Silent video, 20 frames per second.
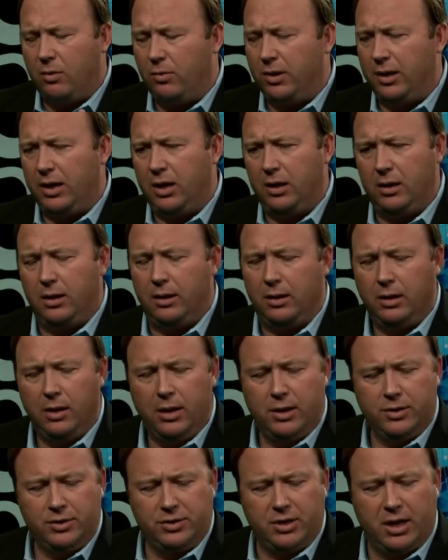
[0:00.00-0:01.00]
I want to get you
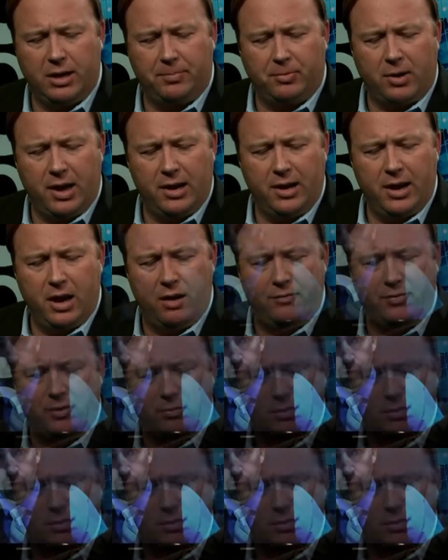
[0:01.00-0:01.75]
set up right now for the